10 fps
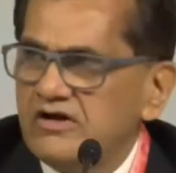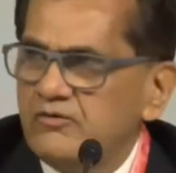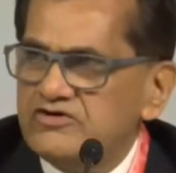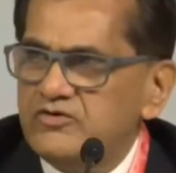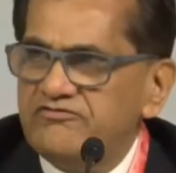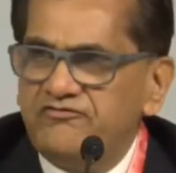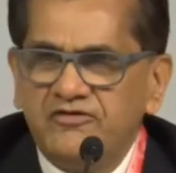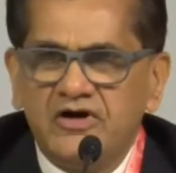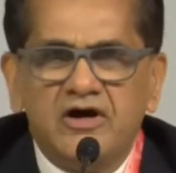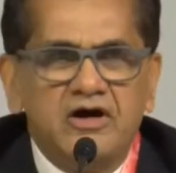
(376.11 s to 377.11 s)

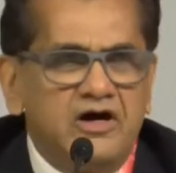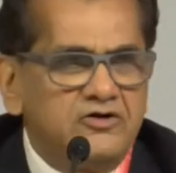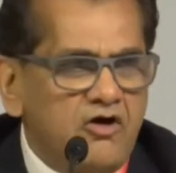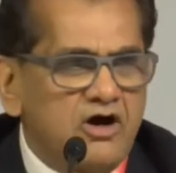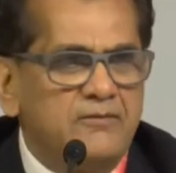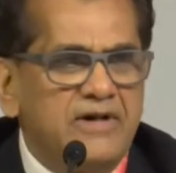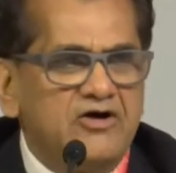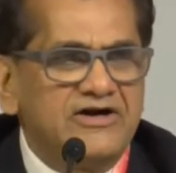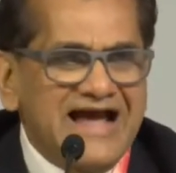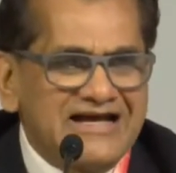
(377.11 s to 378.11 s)
which we
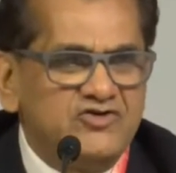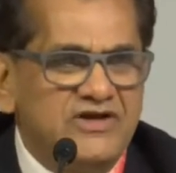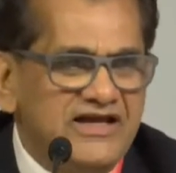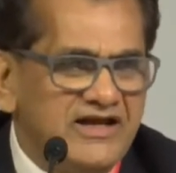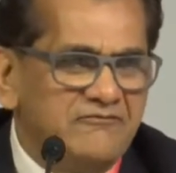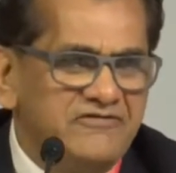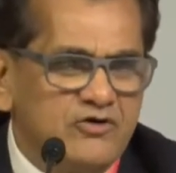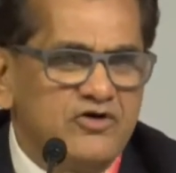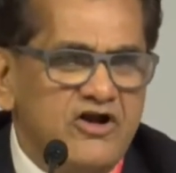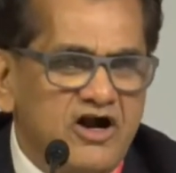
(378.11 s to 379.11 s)
talk about,
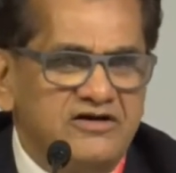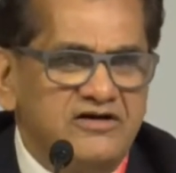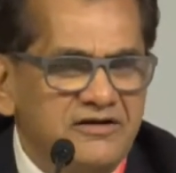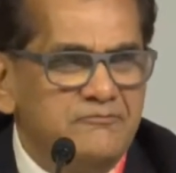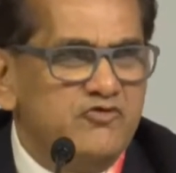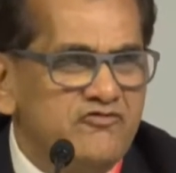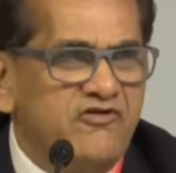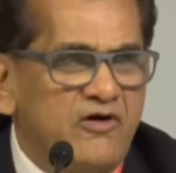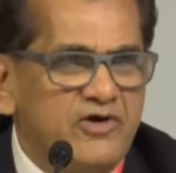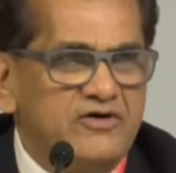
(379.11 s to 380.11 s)
actually, we could not
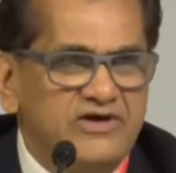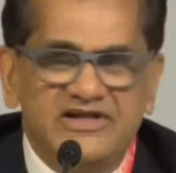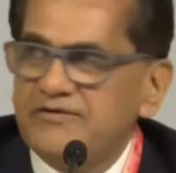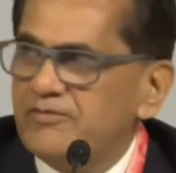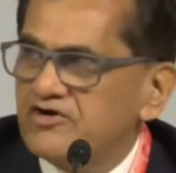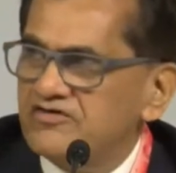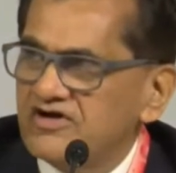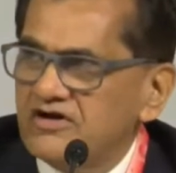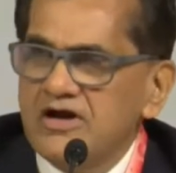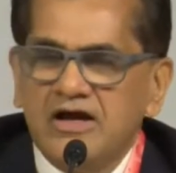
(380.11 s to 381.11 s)
move forward with
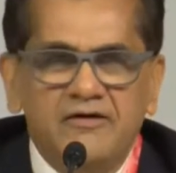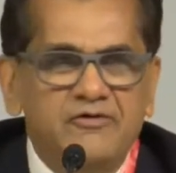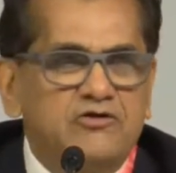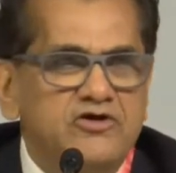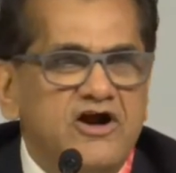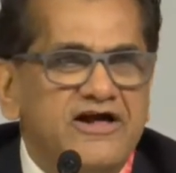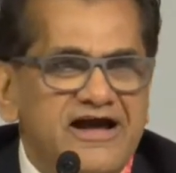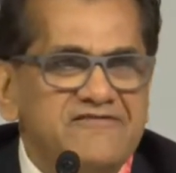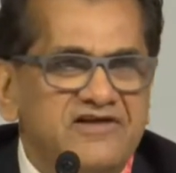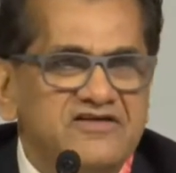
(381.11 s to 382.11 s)
it because we
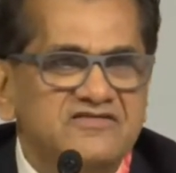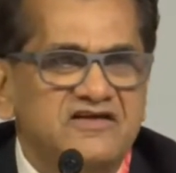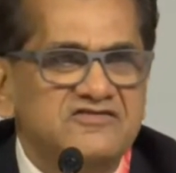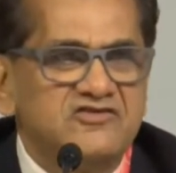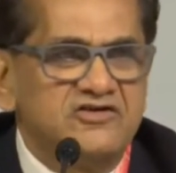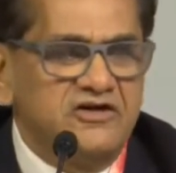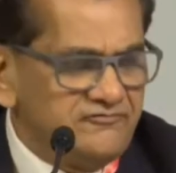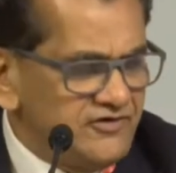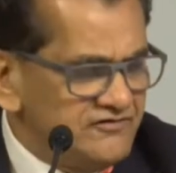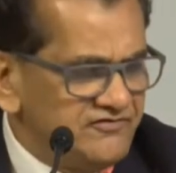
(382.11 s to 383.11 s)
could not arrive
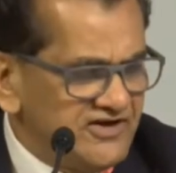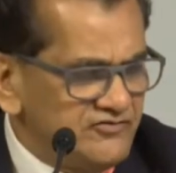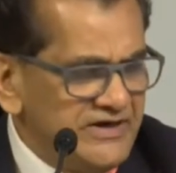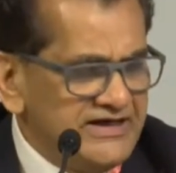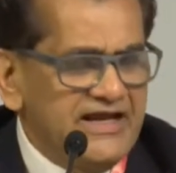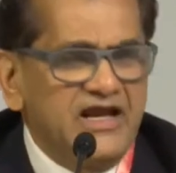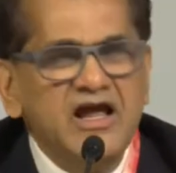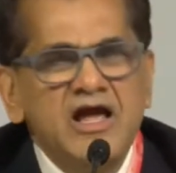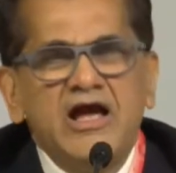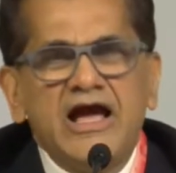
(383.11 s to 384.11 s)
consensus in it for the
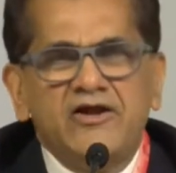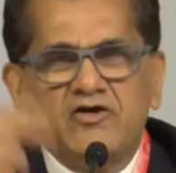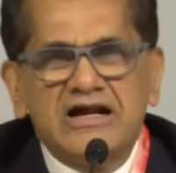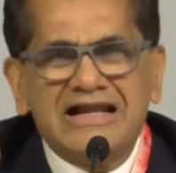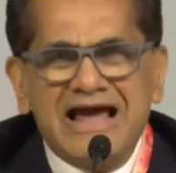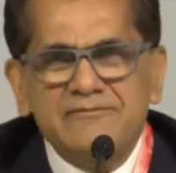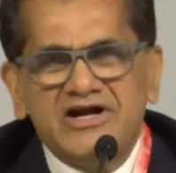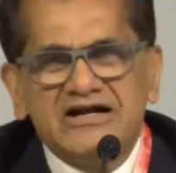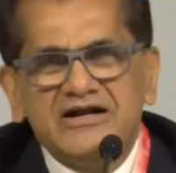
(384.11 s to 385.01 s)
first meeting. And on